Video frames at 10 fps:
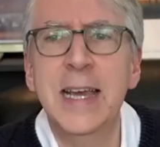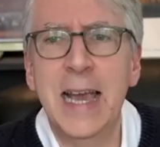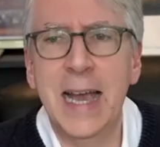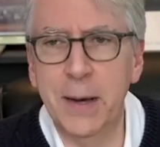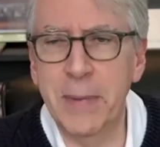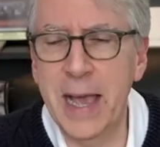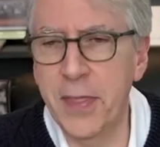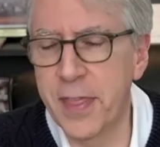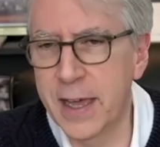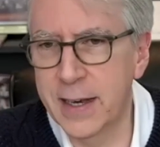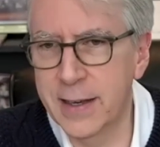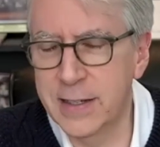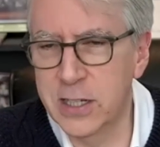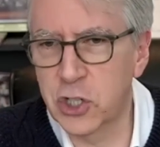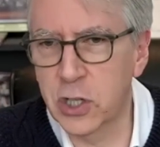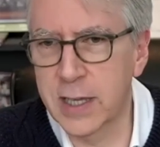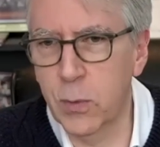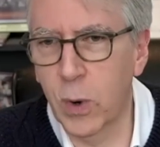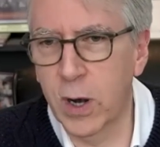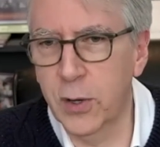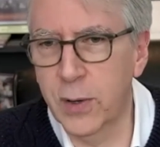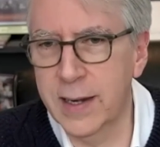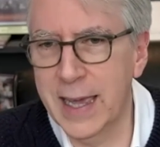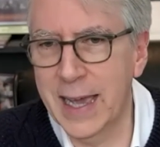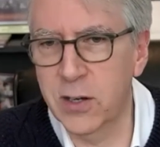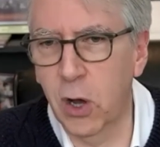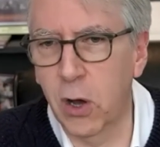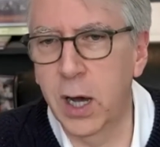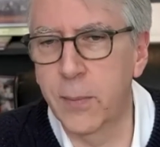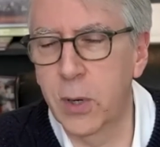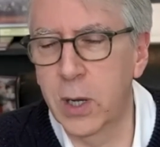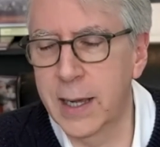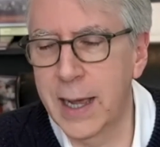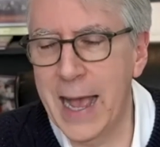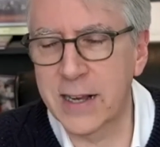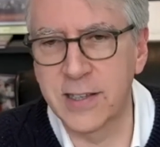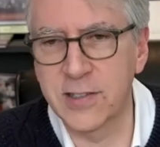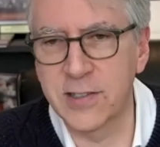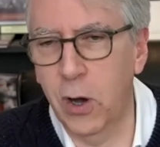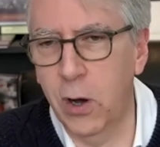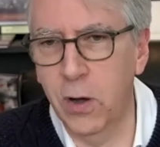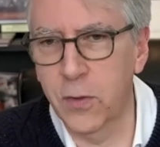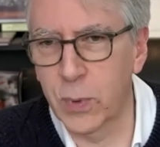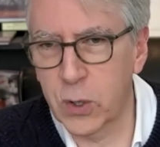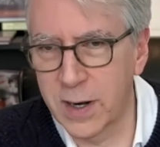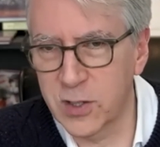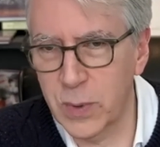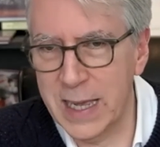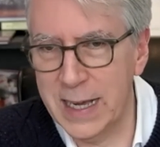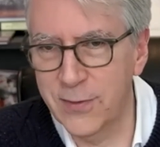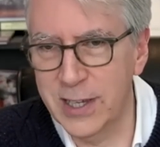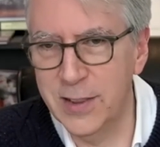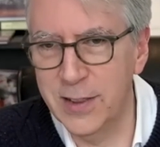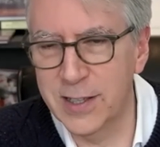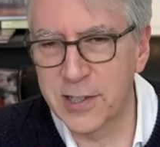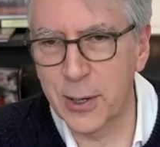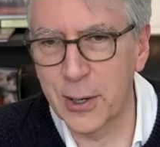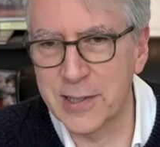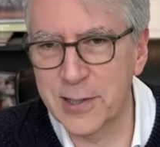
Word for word: Um, and then additionally, where you can get um, access to all the recordings we have in this series.